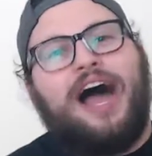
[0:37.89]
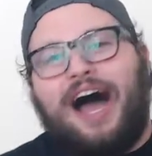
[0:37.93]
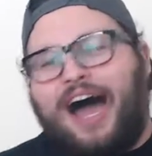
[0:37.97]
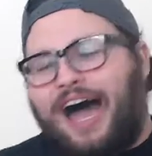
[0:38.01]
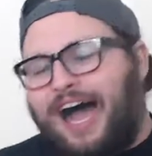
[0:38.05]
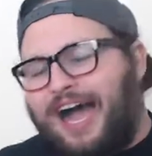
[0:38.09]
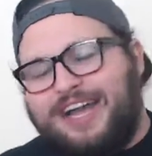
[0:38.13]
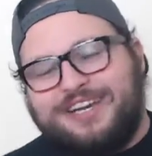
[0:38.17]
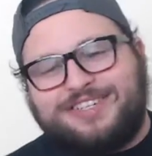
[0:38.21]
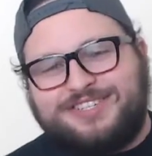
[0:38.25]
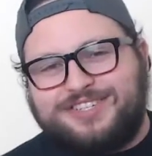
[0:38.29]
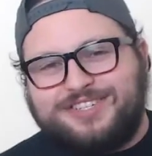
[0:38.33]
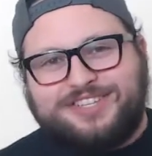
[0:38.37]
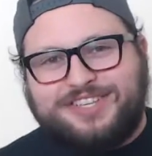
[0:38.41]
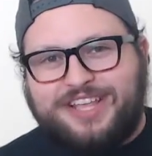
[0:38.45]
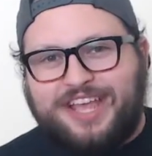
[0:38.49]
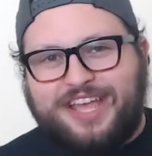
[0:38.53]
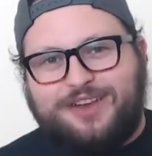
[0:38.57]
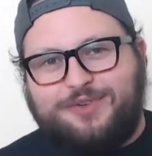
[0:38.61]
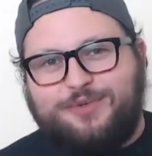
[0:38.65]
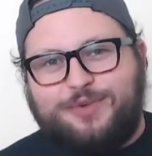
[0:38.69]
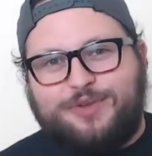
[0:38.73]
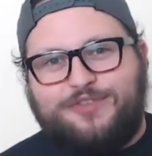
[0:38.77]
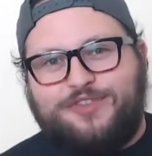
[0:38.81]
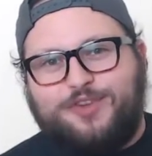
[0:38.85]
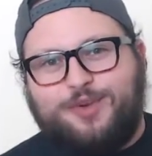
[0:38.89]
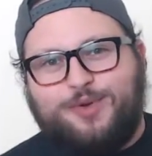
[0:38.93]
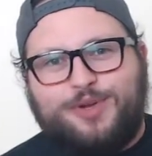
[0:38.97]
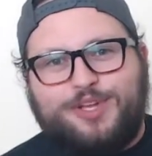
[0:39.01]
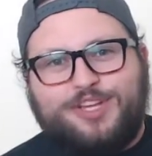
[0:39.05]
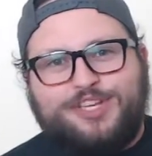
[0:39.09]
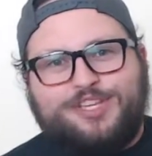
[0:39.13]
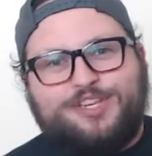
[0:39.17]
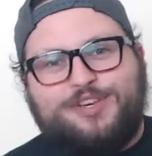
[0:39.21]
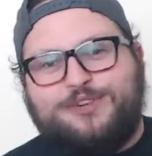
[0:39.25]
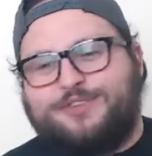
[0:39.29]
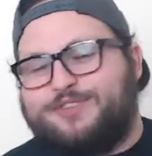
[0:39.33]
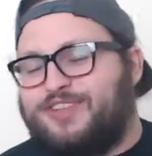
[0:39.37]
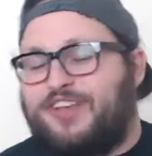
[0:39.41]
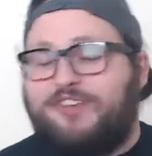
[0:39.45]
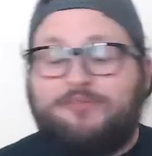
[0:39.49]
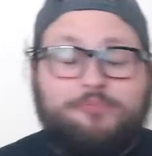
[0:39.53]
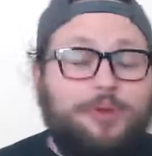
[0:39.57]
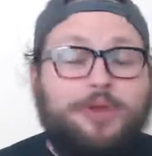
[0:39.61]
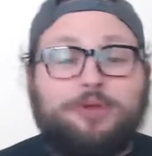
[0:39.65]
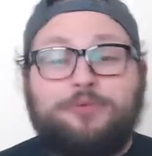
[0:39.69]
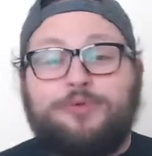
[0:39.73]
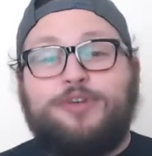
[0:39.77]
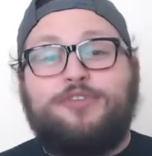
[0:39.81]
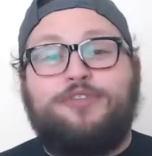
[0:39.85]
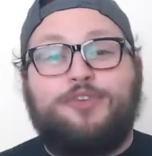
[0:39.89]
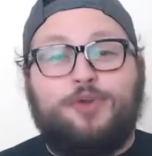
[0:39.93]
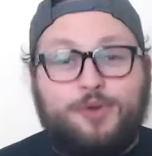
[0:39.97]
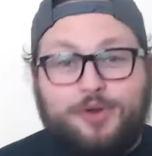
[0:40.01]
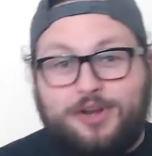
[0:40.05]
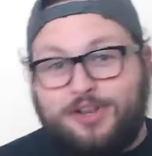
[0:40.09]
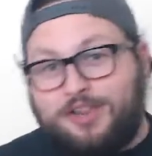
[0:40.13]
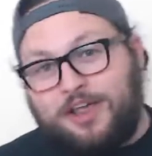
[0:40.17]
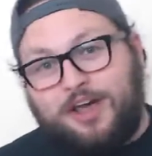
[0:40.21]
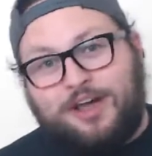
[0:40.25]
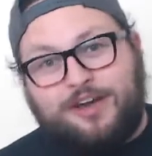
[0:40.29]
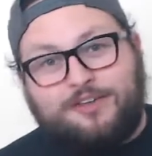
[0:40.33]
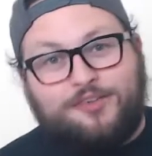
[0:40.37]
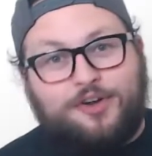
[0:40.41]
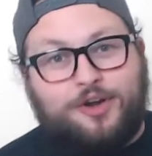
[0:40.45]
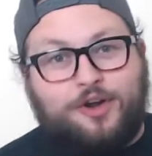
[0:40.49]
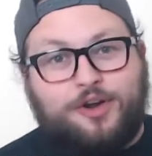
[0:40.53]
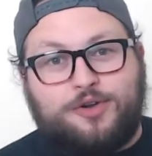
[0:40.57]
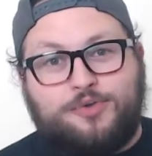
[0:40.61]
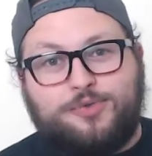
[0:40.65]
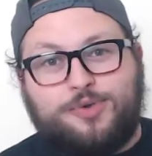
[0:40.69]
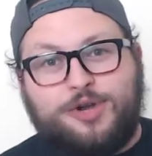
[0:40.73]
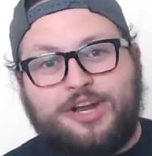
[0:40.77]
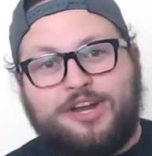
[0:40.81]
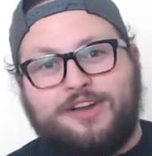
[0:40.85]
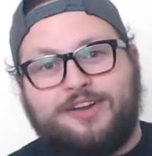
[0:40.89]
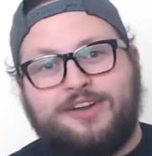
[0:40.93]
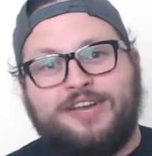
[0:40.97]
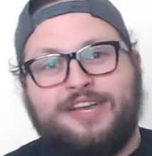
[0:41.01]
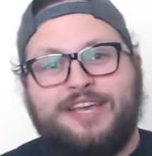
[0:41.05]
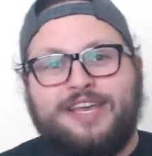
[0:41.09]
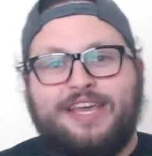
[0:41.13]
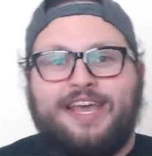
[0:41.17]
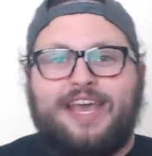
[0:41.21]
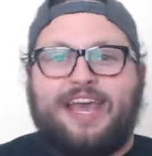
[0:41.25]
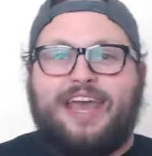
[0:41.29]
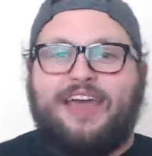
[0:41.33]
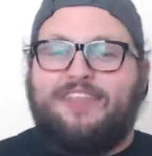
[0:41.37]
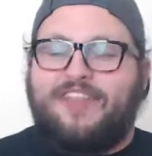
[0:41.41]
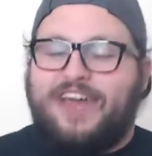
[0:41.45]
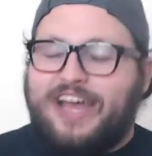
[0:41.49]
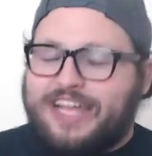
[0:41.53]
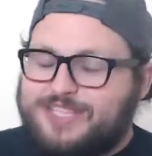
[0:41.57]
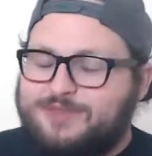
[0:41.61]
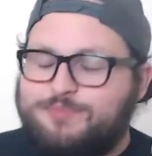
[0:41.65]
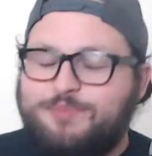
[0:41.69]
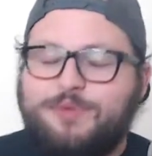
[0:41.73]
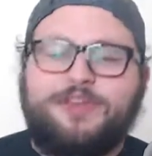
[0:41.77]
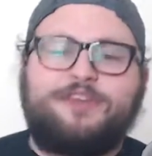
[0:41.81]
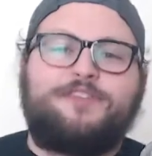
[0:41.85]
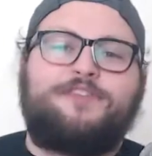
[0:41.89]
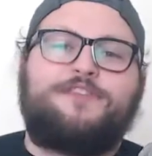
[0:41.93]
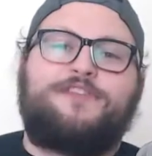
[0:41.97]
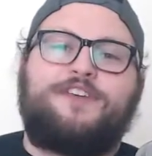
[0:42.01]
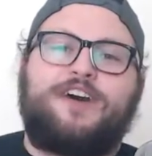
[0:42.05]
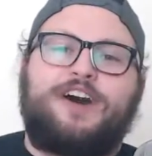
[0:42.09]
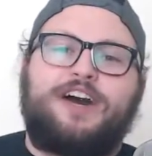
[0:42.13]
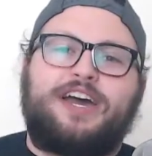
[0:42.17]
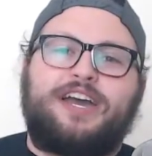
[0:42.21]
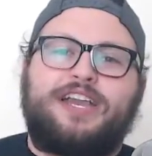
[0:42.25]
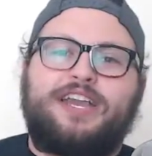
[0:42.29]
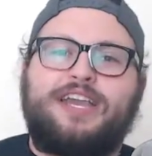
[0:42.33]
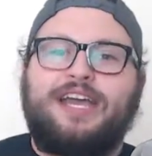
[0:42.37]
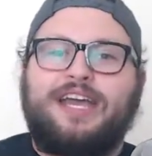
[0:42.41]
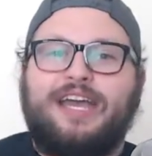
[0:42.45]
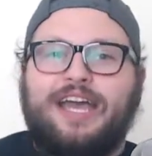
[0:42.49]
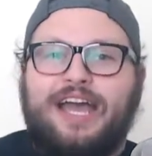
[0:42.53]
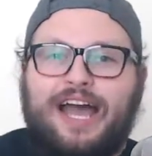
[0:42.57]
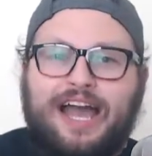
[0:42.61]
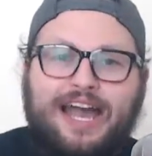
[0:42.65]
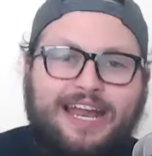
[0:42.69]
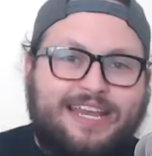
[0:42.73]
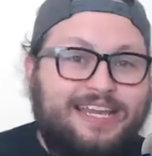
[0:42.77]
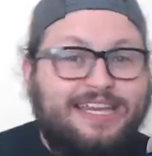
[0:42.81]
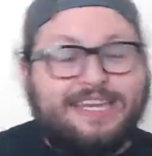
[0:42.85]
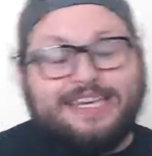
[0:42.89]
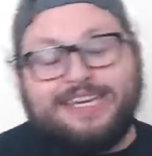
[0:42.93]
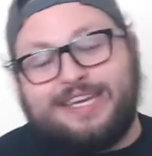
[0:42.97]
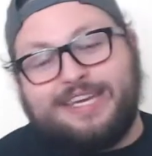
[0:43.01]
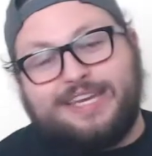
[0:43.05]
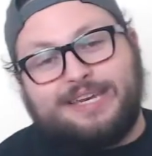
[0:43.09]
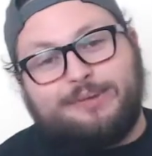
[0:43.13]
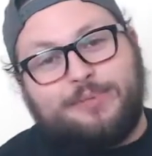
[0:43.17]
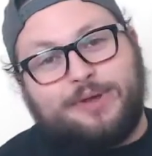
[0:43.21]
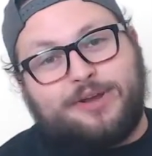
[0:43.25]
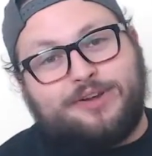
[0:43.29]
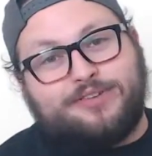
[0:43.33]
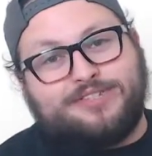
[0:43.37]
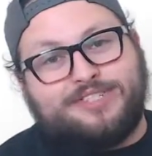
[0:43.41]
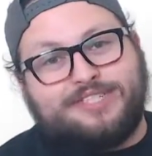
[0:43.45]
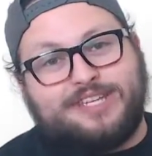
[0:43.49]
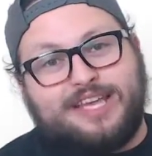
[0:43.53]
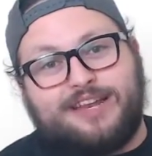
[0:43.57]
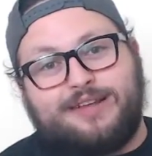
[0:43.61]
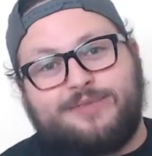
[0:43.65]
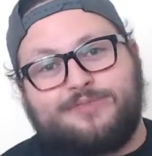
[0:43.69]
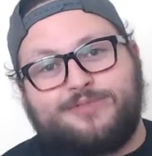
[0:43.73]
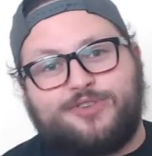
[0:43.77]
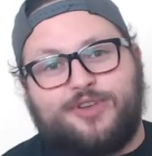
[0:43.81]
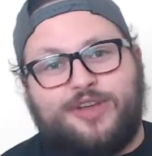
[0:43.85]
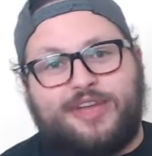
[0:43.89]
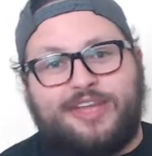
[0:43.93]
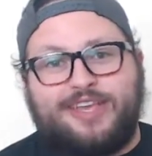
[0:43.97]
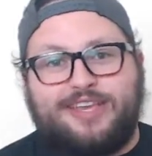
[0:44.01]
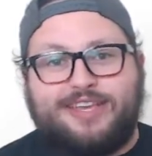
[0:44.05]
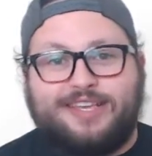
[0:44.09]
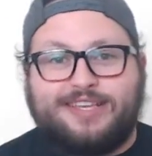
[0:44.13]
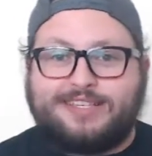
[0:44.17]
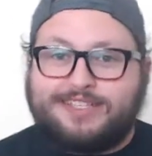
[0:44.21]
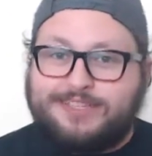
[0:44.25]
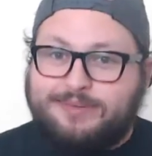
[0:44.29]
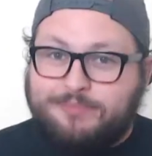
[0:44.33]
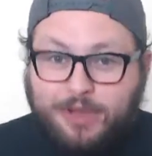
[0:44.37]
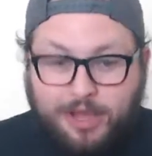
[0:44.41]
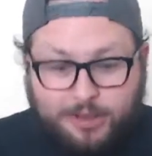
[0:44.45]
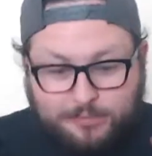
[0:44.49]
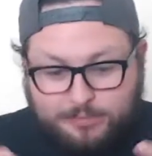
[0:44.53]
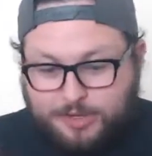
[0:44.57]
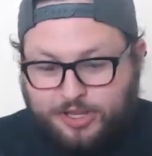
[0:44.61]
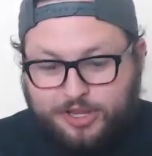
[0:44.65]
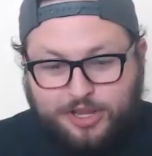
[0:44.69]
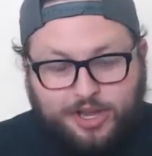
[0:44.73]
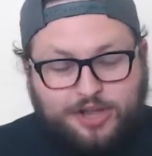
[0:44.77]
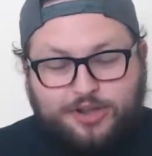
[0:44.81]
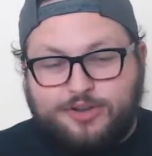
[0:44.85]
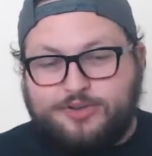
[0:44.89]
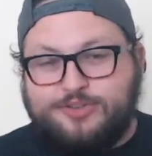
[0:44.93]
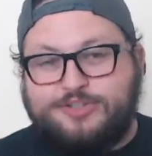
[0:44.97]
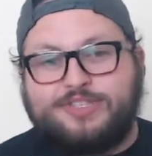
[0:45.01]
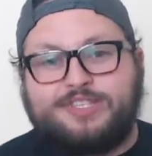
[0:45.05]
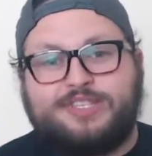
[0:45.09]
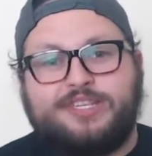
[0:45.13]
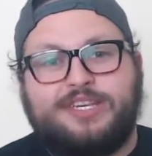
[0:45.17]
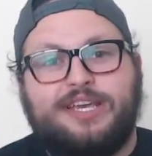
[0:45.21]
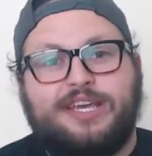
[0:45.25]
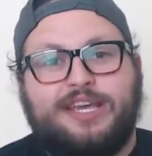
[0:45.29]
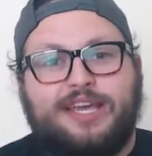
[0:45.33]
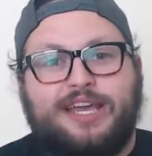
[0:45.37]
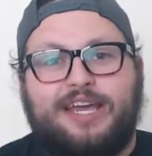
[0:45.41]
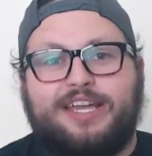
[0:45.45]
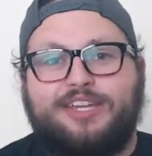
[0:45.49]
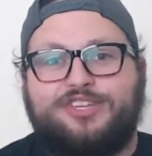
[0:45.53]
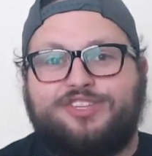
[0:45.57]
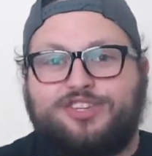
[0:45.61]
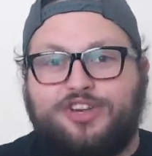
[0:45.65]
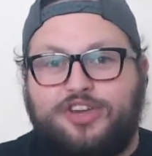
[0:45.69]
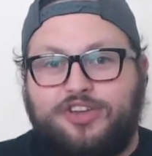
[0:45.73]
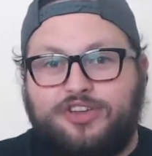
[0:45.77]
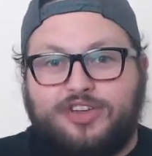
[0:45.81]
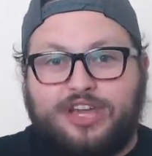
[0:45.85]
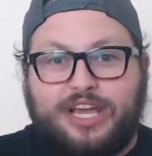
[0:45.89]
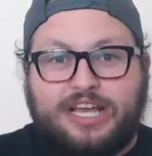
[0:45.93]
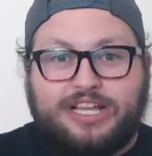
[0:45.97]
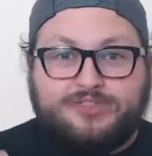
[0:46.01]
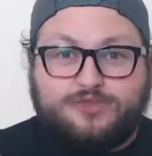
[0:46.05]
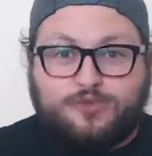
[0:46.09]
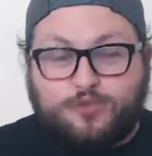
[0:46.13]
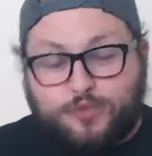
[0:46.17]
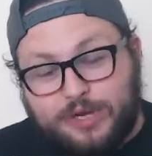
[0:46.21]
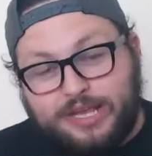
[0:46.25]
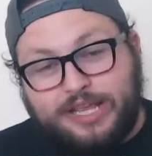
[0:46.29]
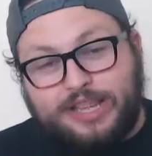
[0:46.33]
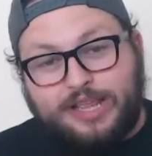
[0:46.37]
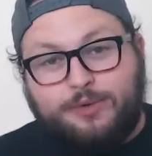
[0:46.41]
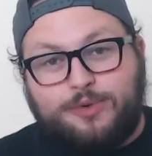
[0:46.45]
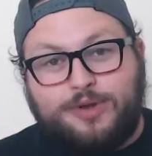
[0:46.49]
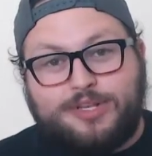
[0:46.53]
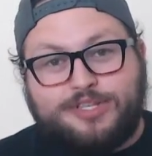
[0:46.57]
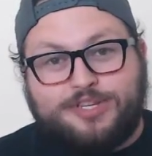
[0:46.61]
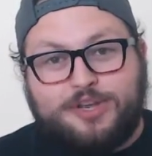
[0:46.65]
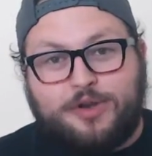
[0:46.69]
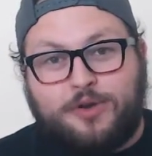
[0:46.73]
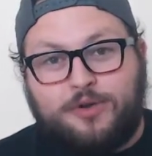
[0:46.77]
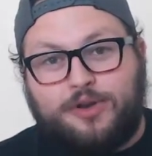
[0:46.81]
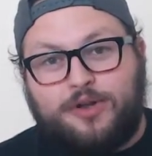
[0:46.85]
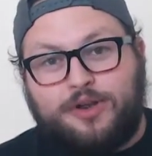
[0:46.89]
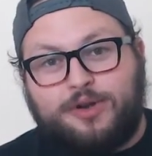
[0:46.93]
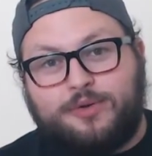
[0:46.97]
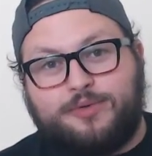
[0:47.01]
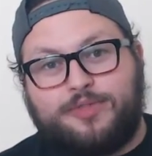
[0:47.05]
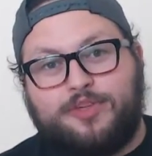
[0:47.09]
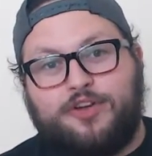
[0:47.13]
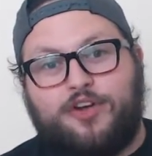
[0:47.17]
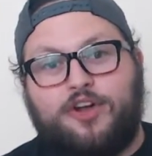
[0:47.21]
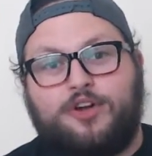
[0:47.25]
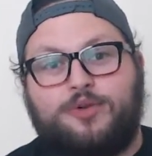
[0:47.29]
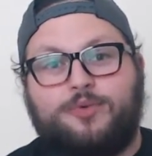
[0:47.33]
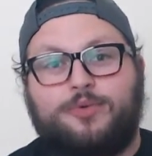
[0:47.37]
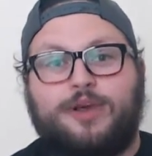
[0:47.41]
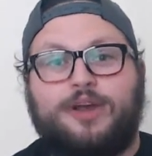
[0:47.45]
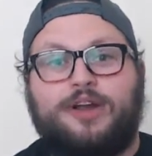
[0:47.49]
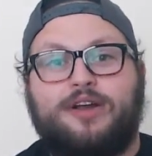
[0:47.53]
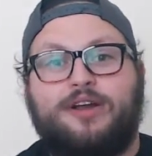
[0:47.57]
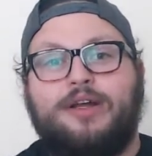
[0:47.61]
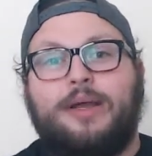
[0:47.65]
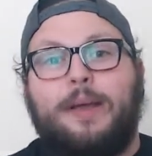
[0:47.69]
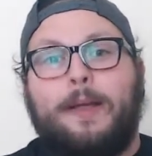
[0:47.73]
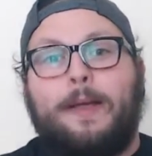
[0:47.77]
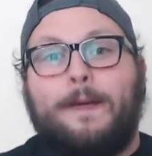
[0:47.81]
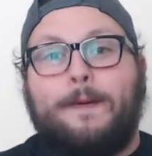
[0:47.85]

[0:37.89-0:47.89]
I just like reviewing juice. I've been reviewing a lot of hardware, and that's been fun. I need to get a better setup so I can get some up close and show you guys really what's going on with hardware.